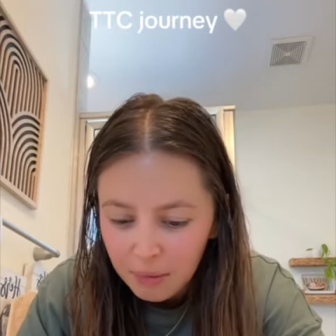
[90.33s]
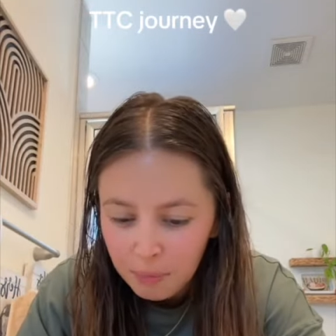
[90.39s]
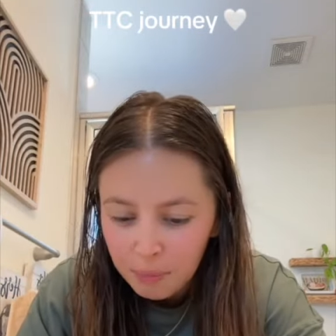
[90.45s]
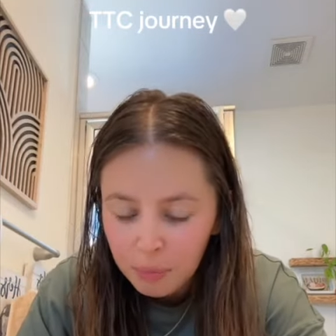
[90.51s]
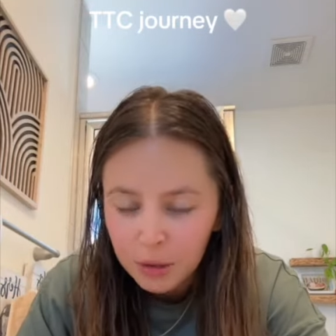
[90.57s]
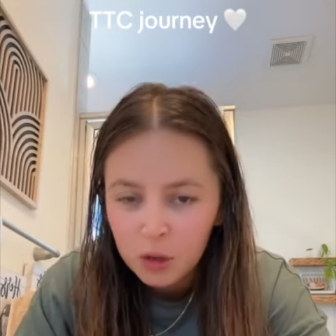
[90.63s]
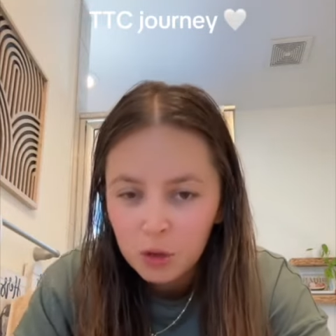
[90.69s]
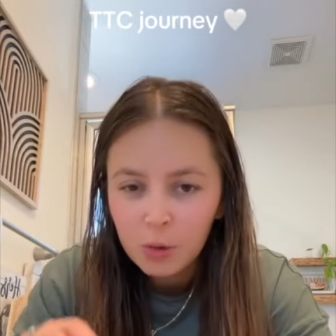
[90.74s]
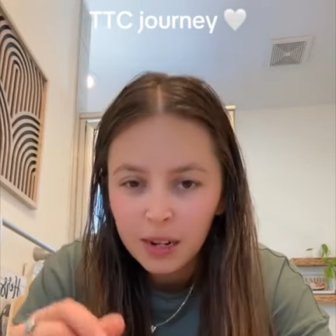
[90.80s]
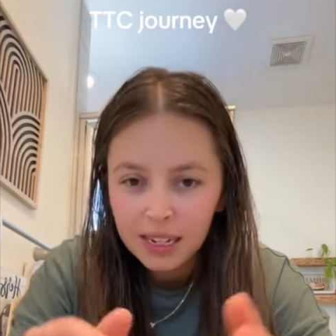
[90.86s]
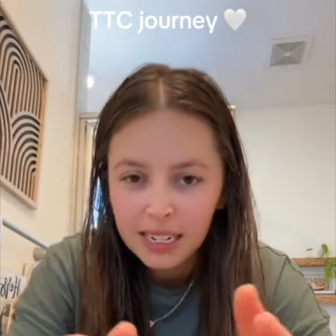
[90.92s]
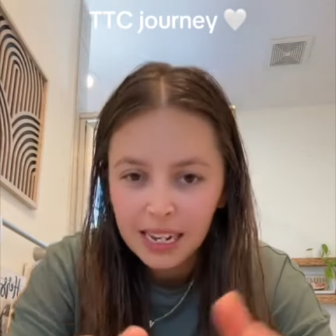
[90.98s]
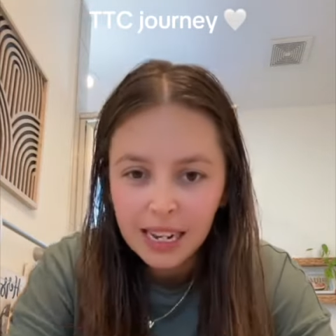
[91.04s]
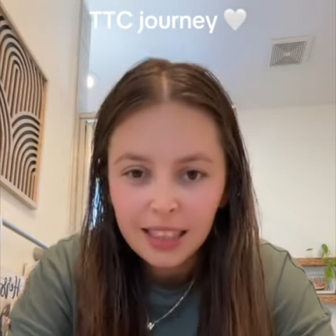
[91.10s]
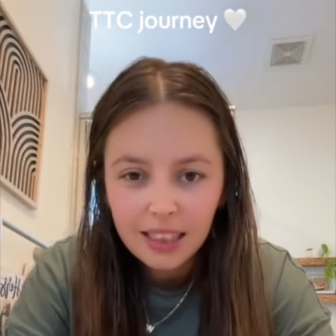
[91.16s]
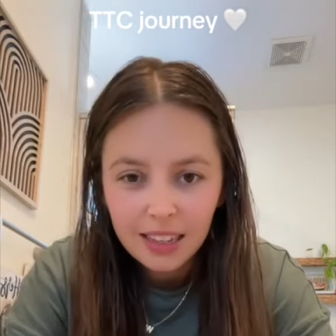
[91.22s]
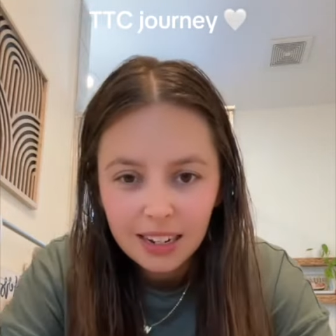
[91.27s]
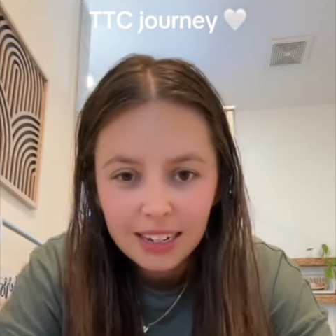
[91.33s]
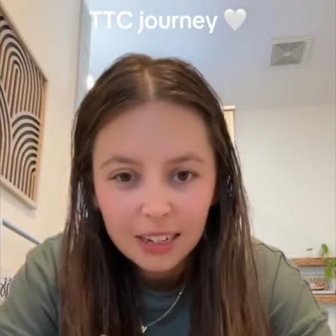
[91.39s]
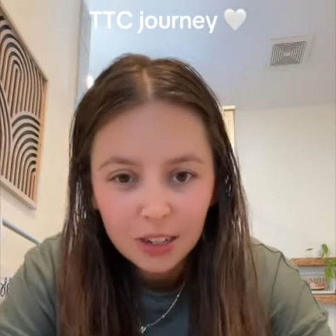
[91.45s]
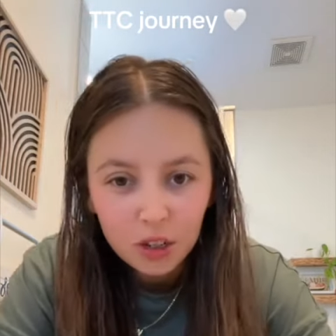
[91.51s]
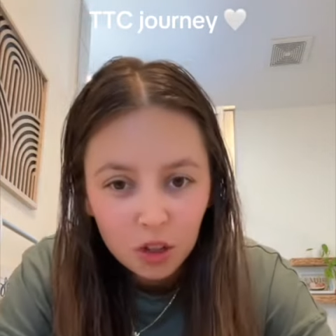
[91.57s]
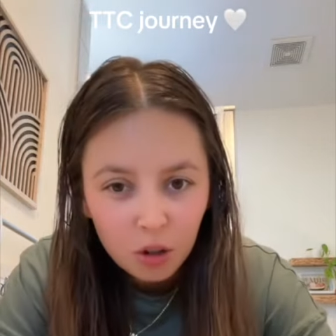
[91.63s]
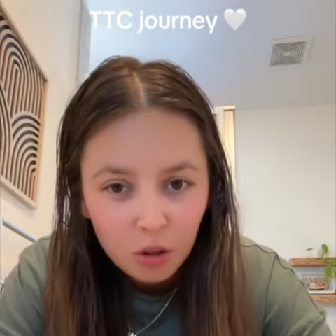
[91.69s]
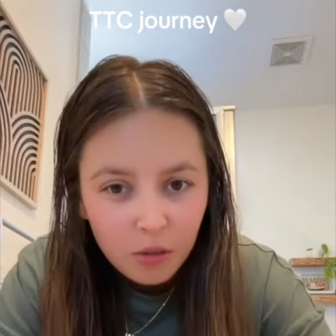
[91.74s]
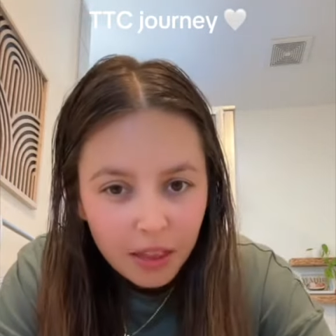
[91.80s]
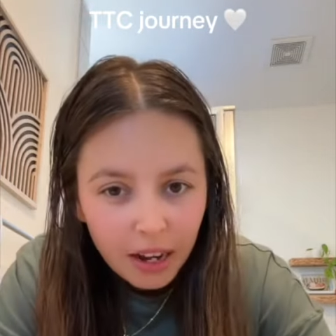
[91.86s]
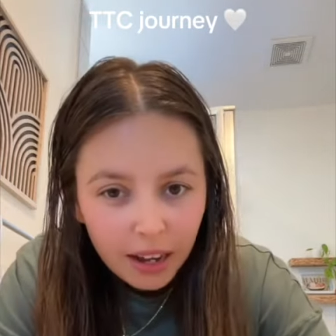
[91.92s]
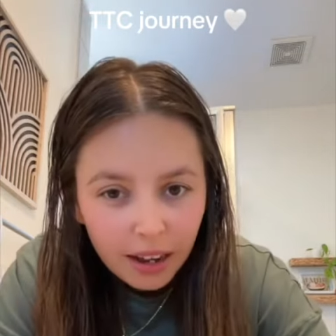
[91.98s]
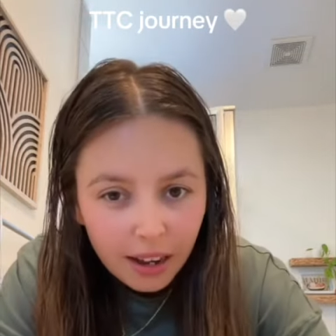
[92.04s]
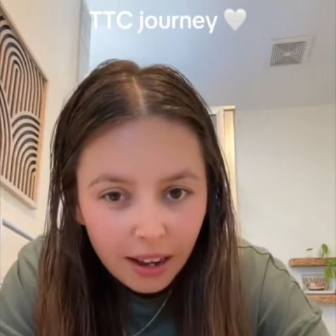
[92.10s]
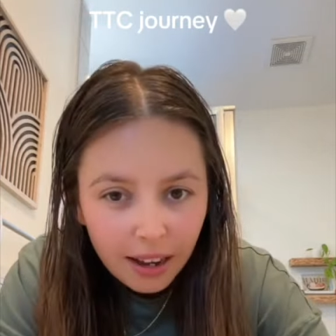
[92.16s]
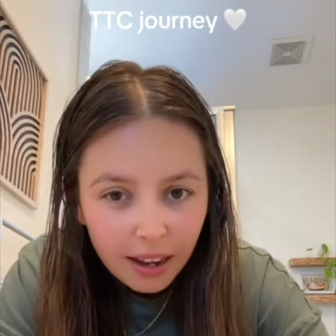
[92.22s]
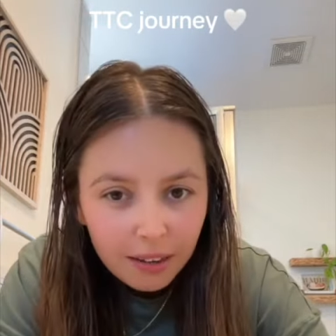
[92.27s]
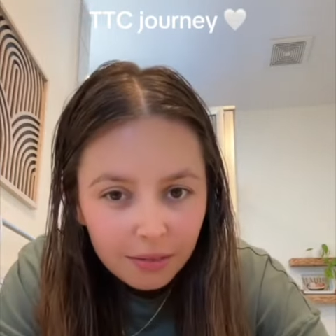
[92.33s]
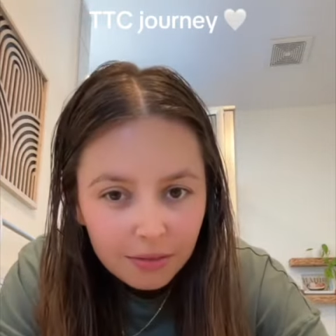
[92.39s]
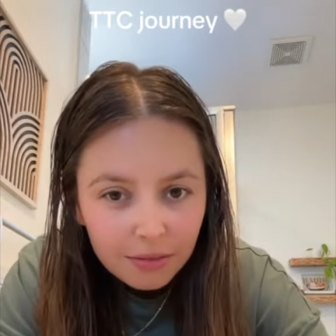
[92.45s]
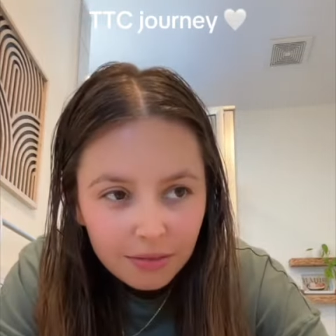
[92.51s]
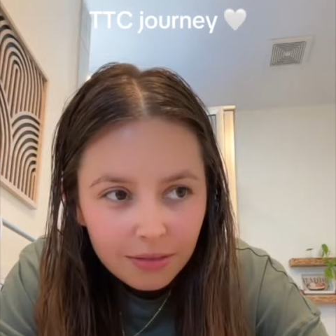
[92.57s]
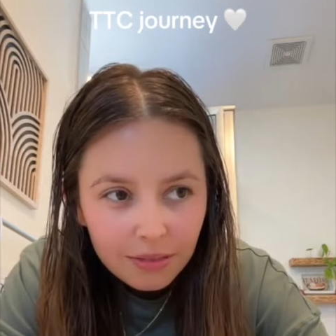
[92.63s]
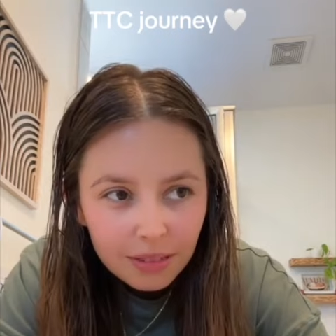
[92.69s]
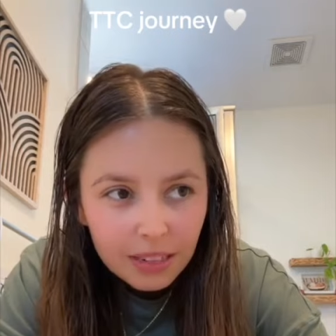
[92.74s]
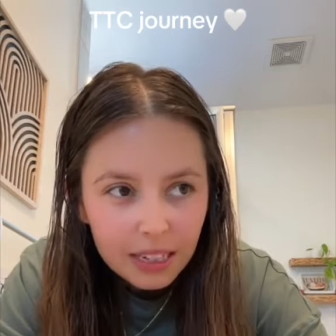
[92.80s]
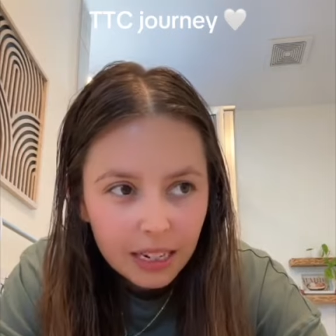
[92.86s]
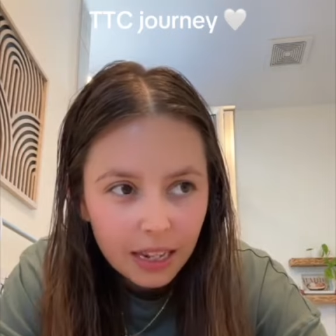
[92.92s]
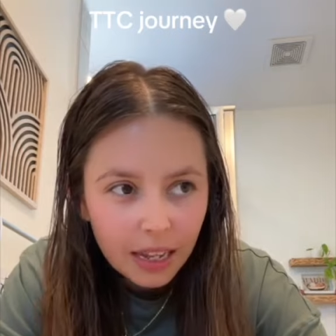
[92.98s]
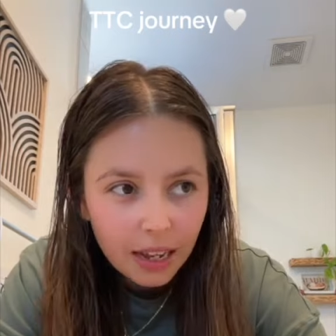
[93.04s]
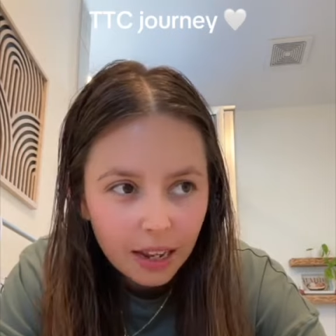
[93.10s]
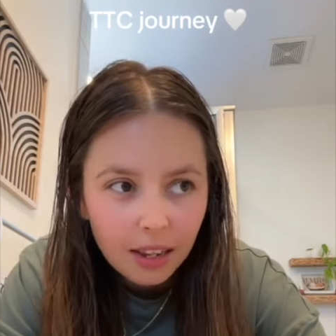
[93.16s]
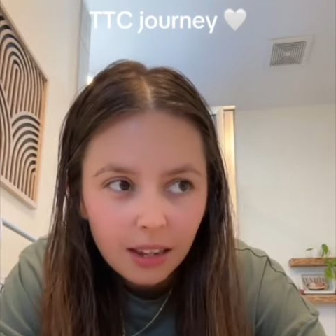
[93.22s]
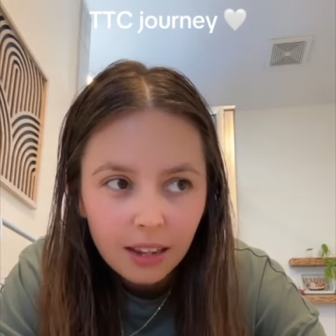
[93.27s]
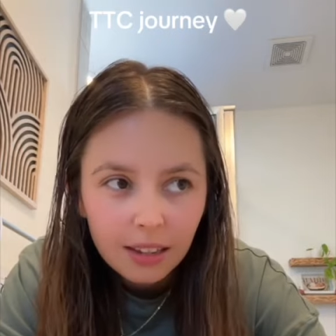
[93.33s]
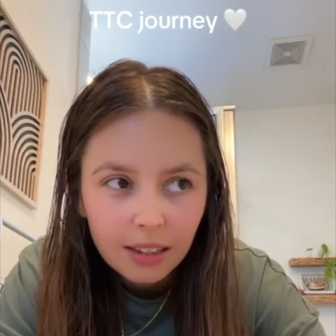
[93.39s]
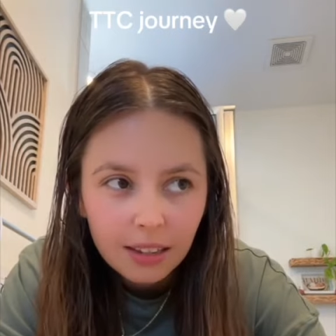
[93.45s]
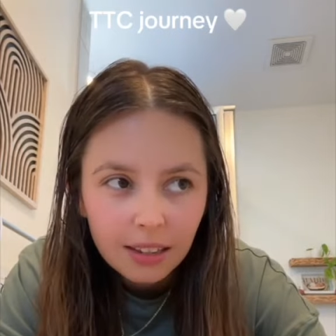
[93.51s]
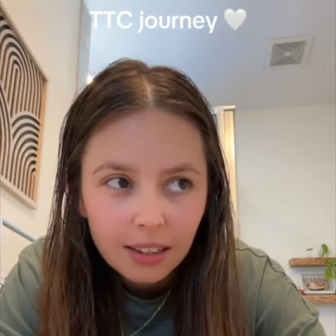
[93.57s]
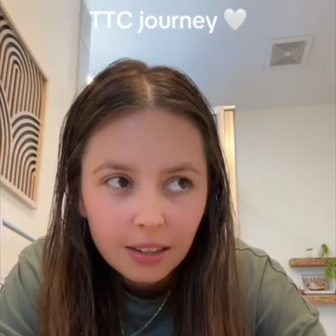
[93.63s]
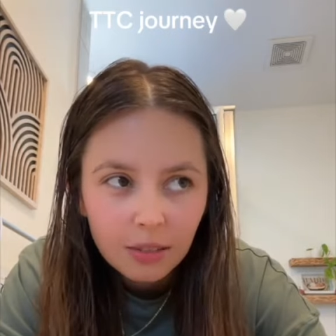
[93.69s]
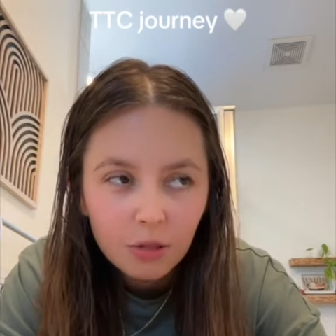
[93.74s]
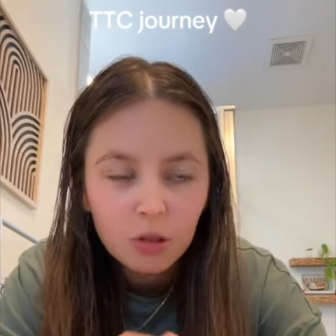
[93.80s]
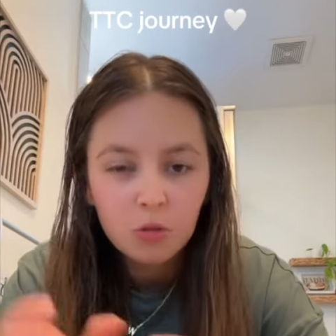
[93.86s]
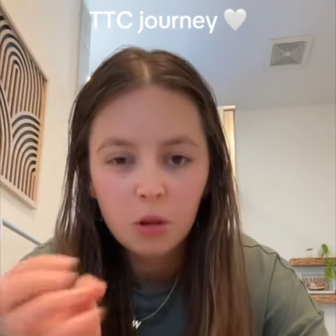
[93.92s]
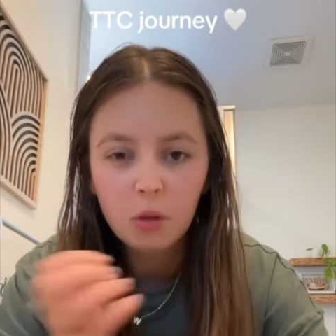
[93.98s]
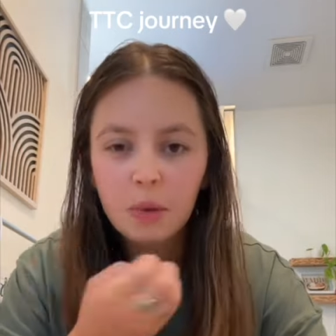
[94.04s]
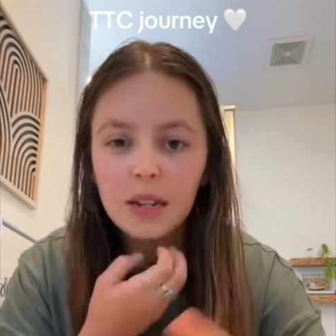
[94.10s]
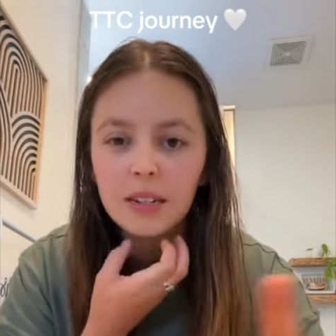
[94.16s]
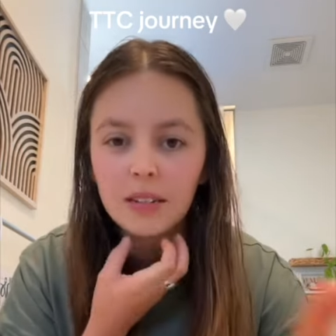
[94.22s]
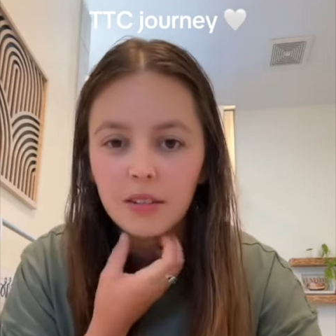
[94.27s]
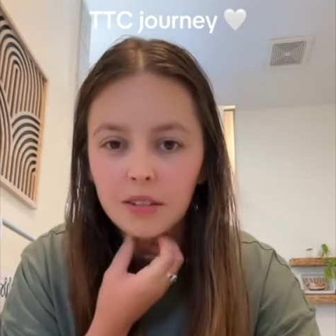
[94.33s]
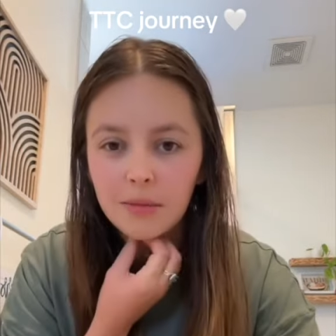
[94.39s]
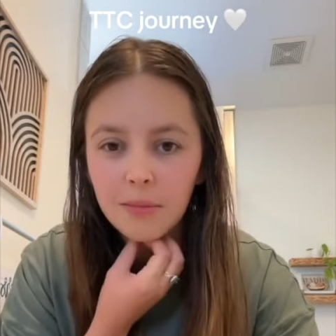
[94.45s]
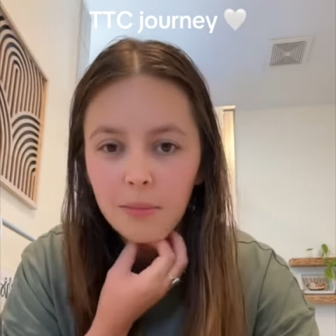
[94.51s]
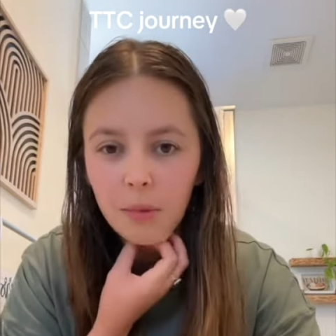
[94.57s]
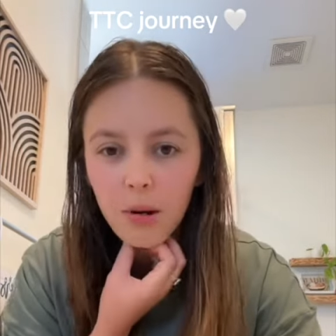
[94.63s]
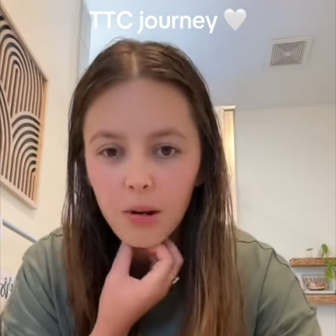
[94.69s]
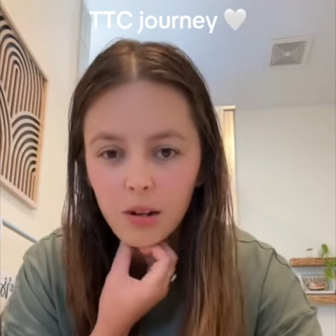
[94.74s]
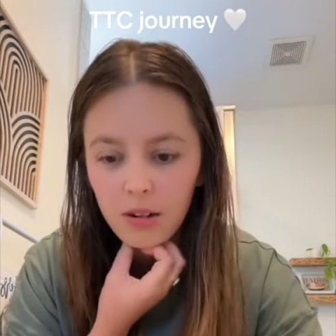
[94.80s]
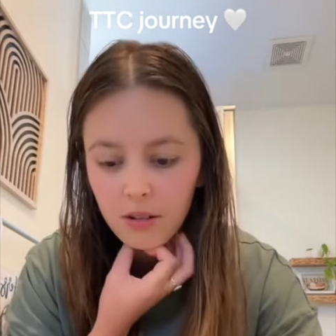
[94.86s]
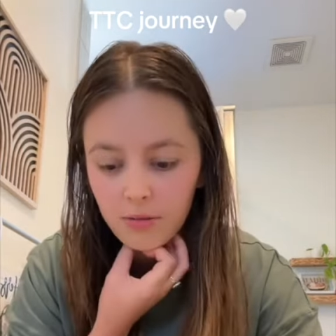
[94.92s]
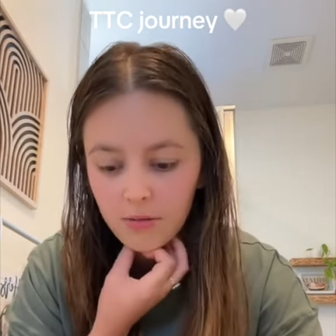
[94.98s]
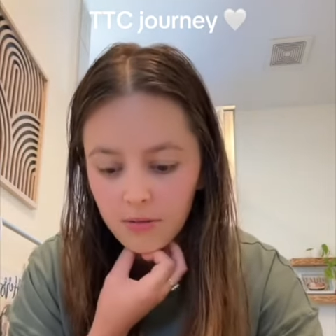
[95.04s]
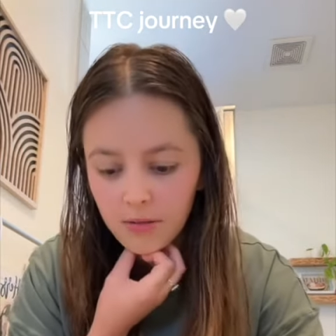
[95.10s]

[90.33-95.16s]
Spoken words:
But do I take the digital that I have today? Or do I wait till tomorrow?